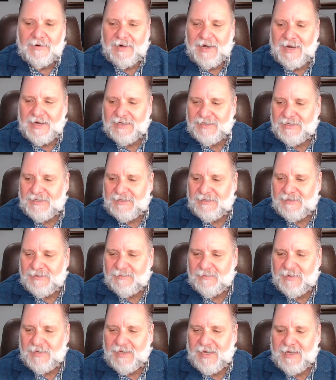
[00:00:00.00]
actually
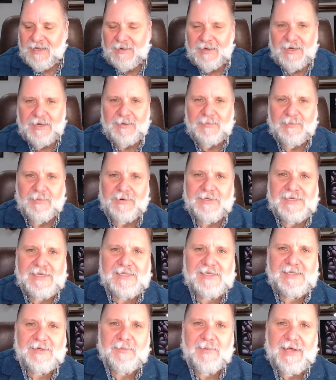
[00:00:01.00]
to be a
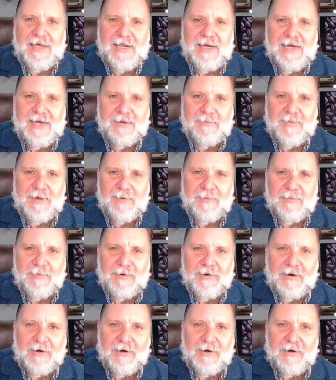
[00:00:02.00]
participating member,